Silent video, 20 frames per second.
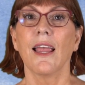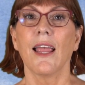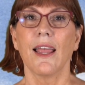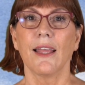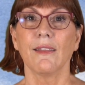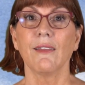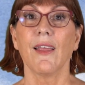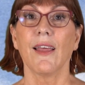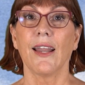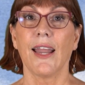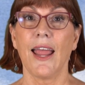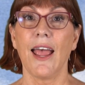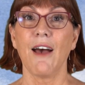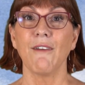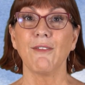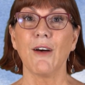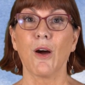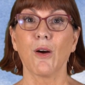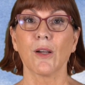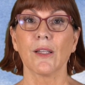And then a
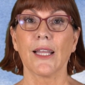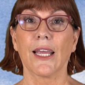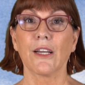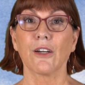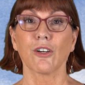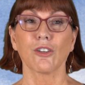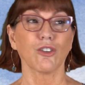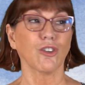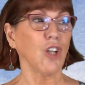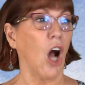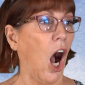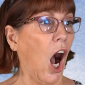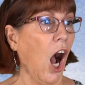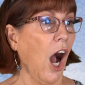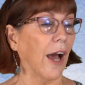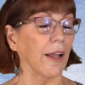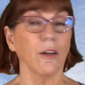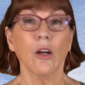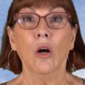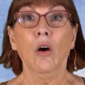half hour later,
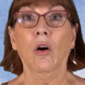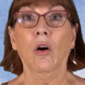Todd!